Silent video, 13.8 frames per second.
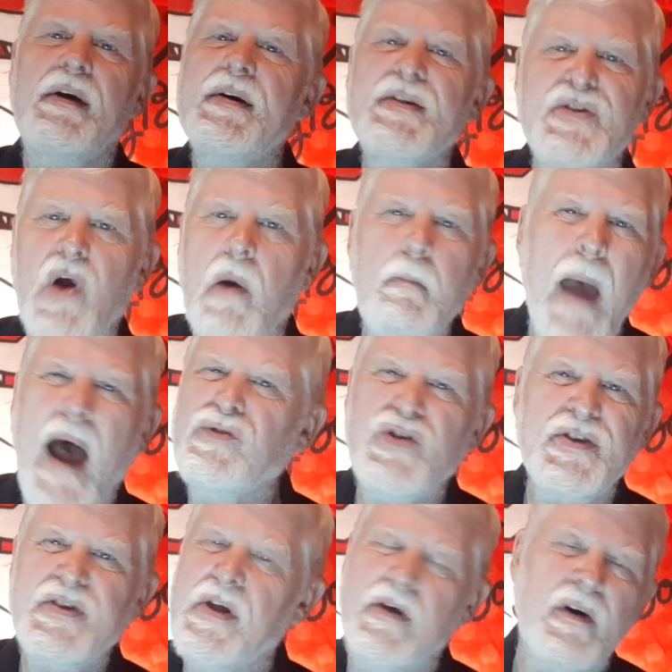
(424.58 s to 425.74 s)
is our
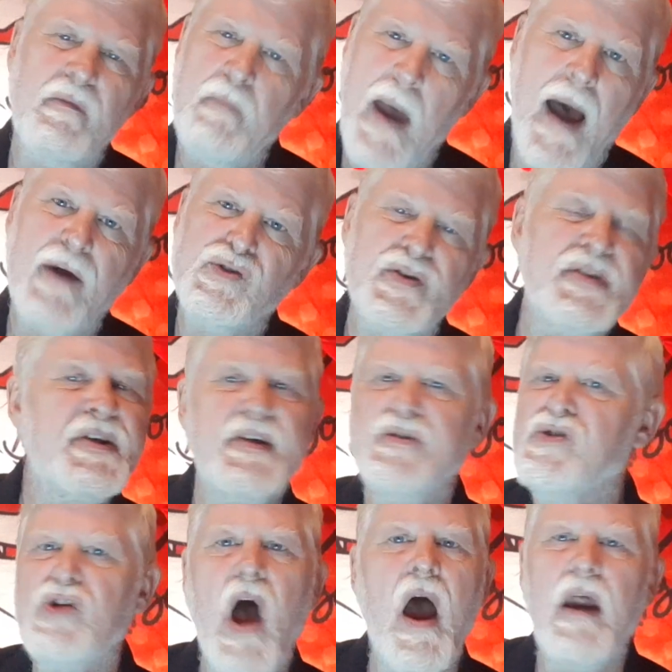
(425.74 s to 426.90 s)
majesty of majesties,
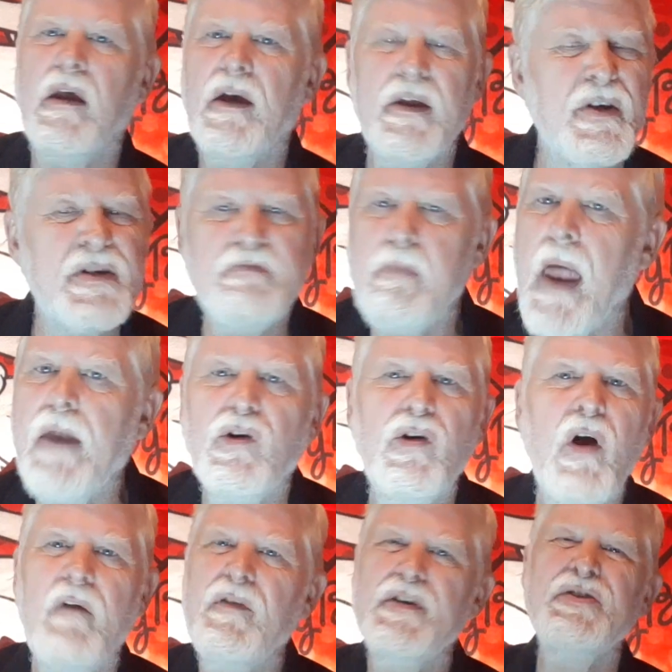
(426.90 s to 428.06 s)
shining in the
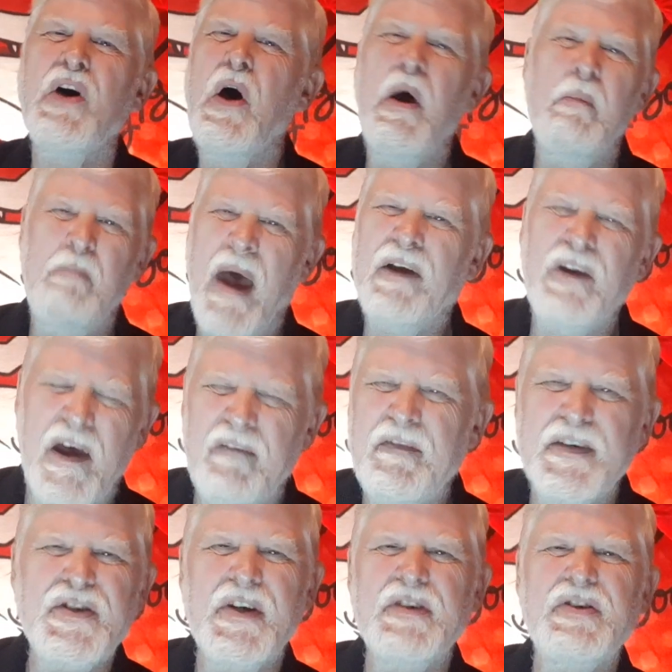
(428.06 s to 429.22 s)
splendor of His
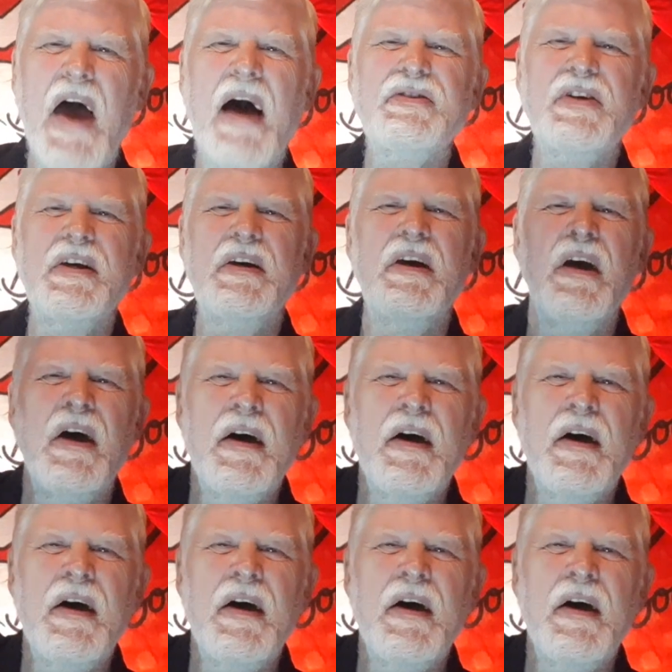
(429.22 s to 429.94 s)
magnificence as He